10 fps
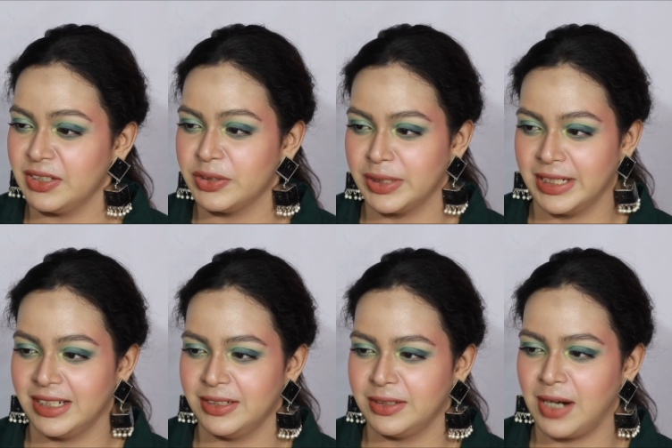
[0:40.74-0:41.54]

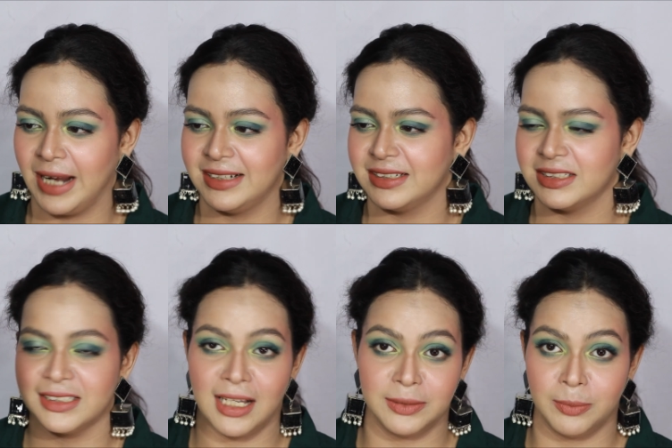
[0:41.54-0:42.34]
Sheer Dry
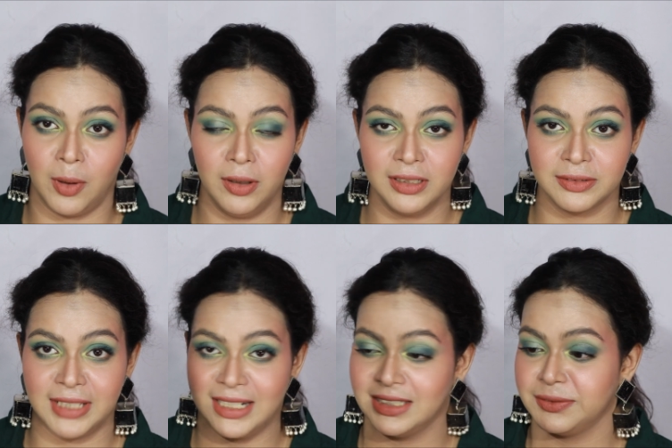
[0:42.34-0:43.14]
Touch
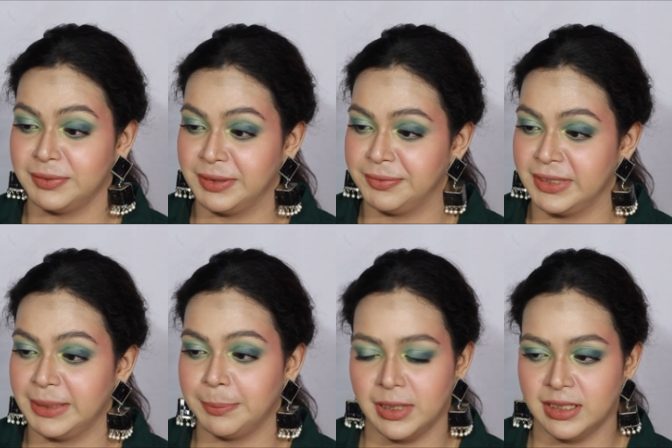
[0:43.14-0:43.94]
sunblock that is
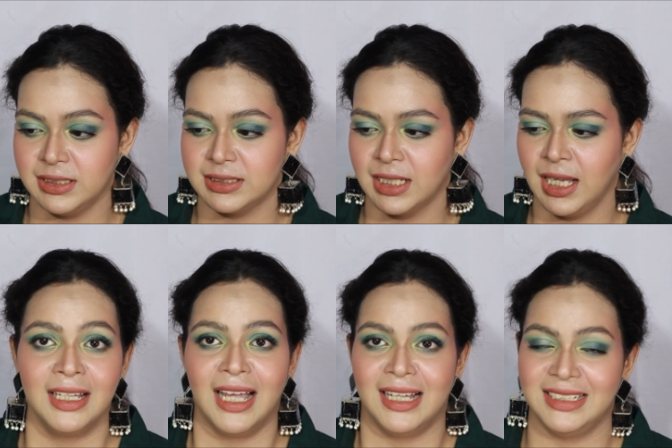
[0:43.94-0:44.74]
50 plus,
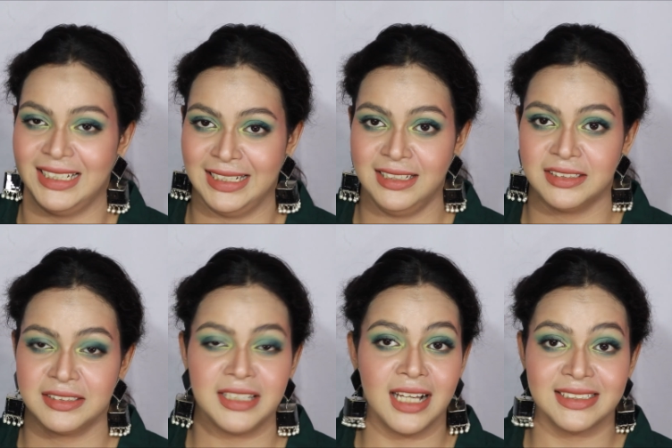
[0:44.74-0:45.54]
and
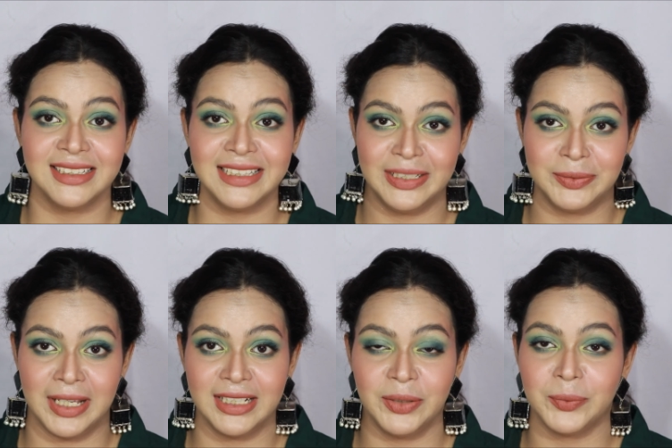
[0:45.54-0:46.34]
it doesn't leave
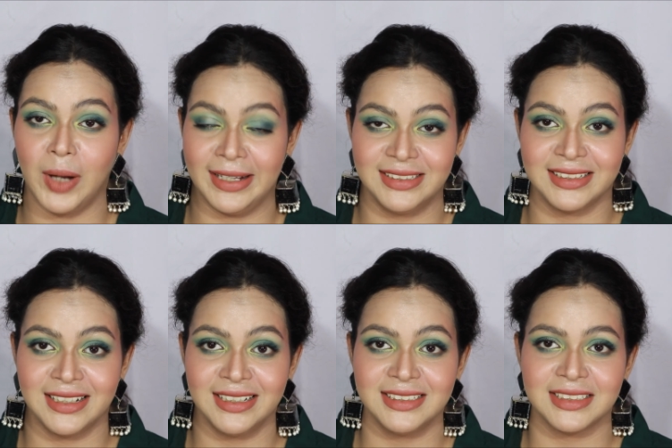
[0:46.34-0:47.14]
any white
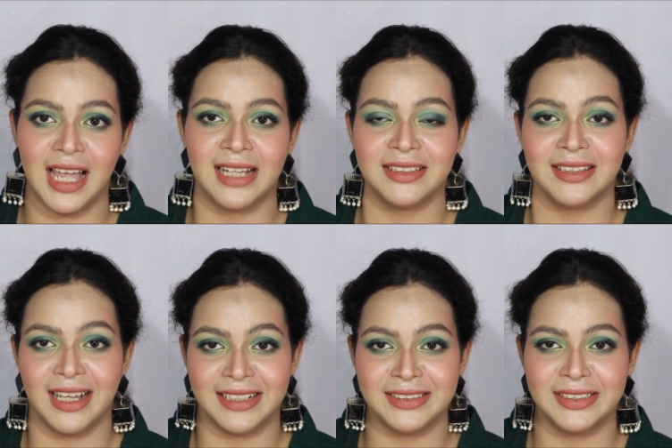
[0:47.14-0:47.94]
cast and
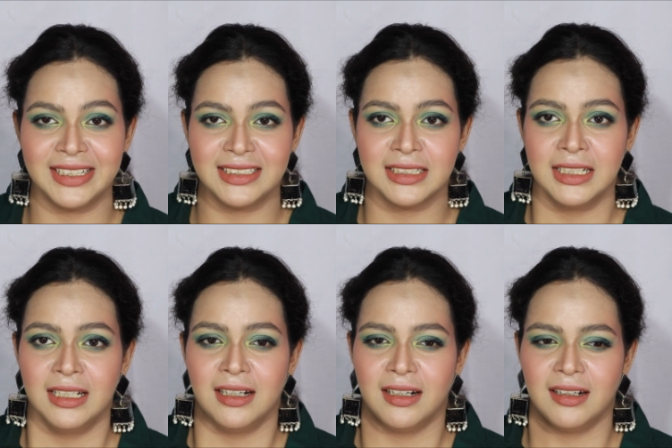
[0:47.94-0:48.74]
neither it
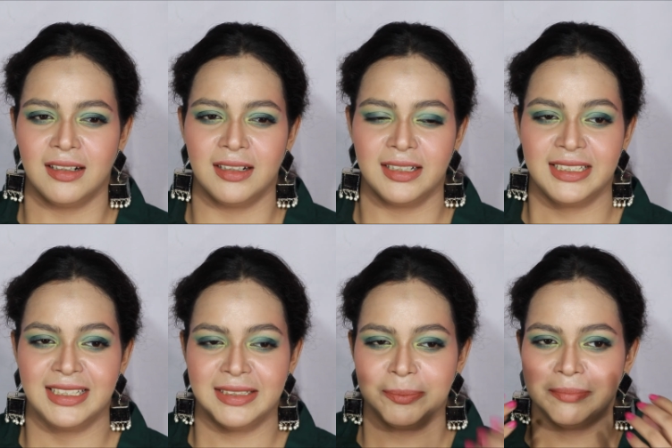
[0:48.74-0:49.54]

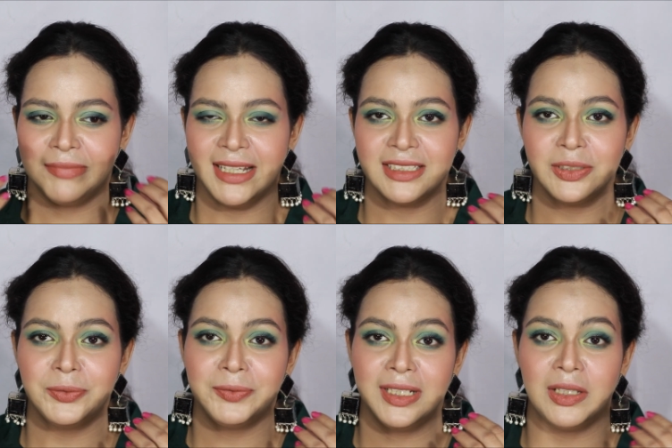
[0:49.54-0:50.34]
makes
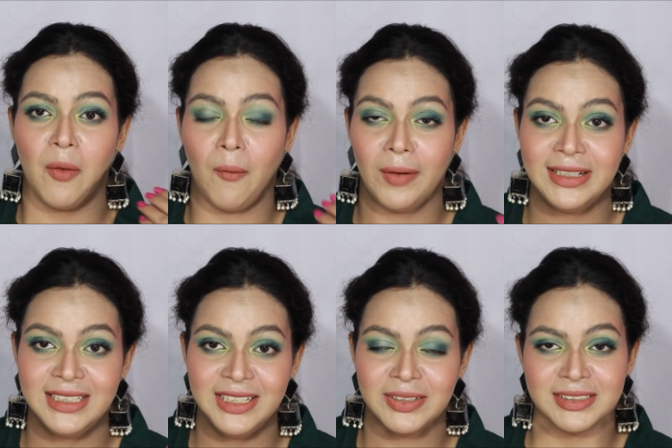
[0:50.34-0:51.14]
you feel
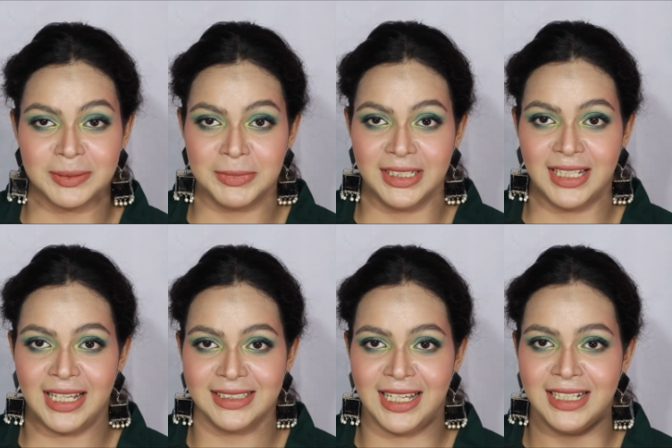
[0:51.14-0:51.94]
oily or something
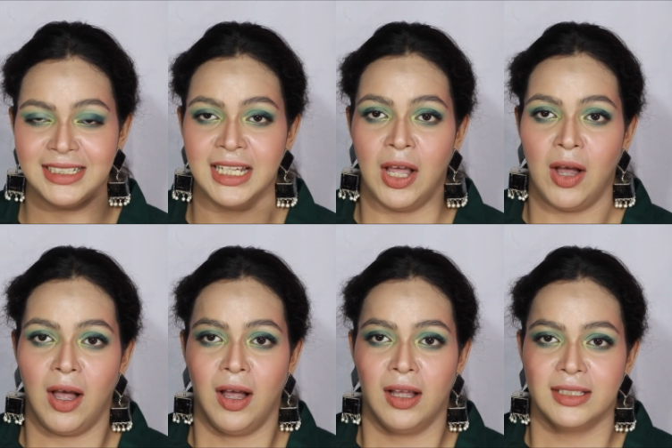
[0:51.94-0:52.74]
like that.
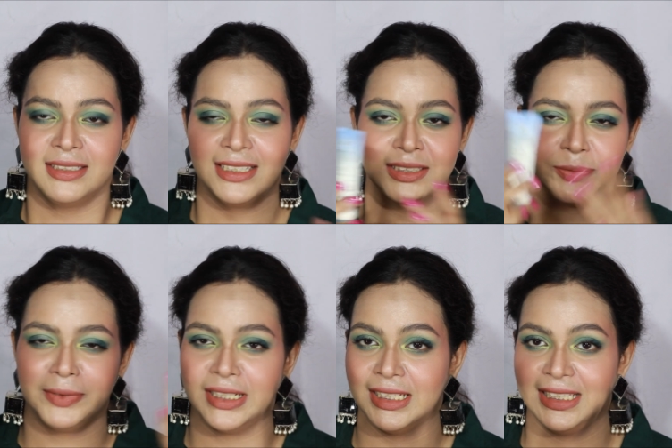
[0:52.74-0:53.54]
Just
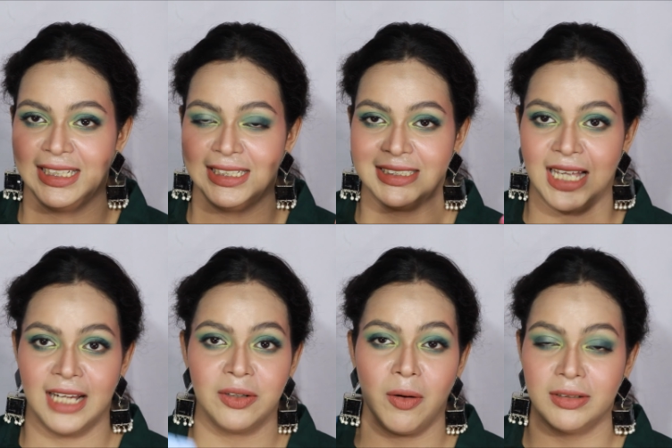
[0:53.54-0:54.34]
wear these
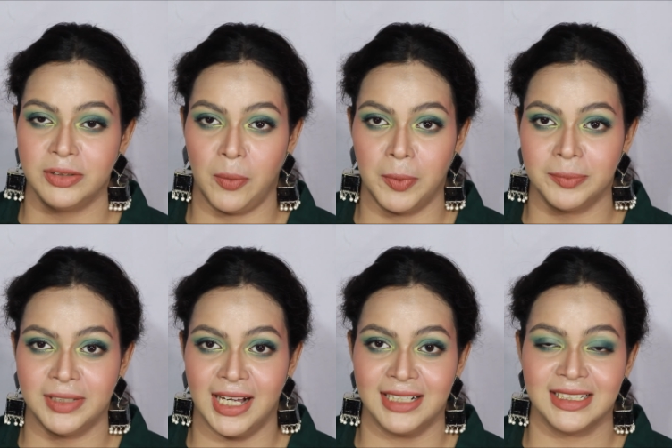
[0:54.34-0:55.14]
and on top
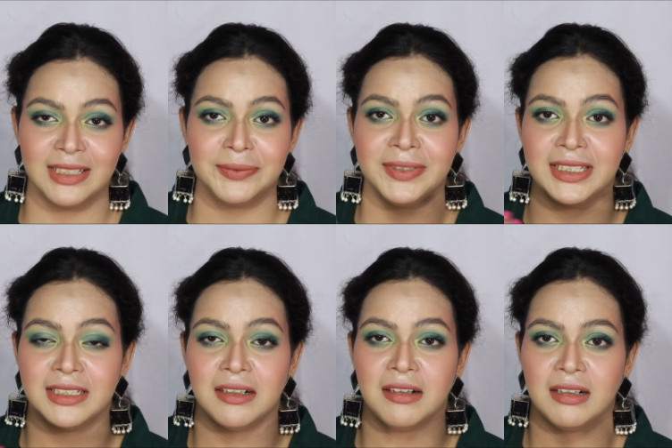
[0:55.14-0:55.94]
of that
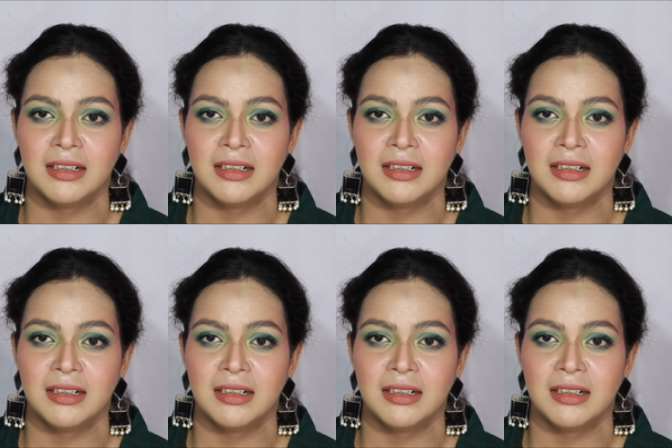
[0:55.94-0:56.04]
wear